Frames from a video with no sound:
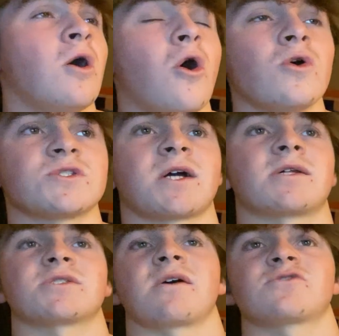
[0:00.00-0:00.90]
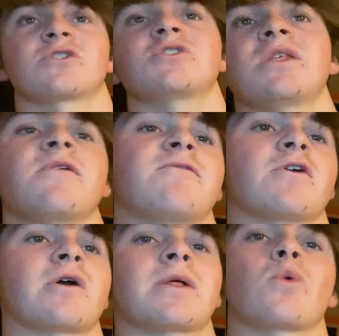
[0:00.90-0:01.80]
all this kind of stuff so i just need to
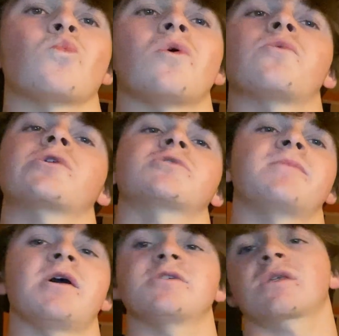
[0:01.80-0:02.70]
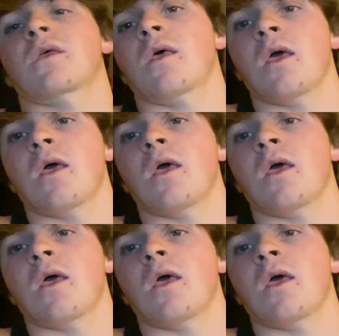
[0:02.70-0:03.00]
figure out like what works best